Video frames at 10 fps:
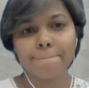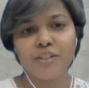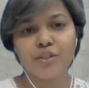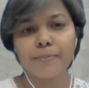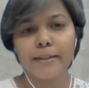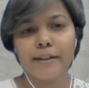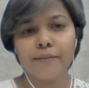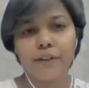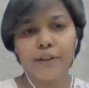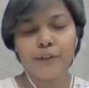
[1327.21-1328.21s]
Just be
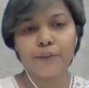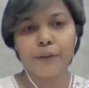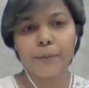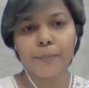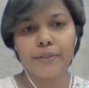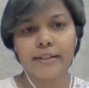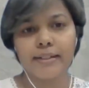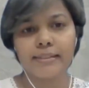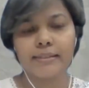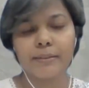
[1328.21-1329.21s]
aware of your
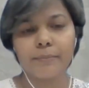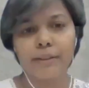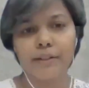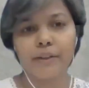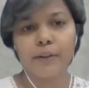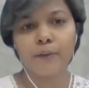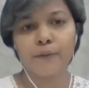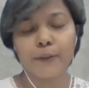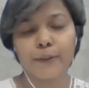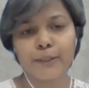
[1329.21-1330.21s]
breath, be aware of
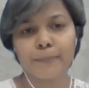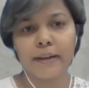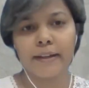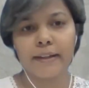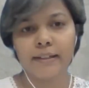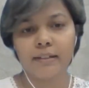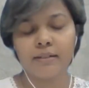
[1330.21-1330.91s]
your spine.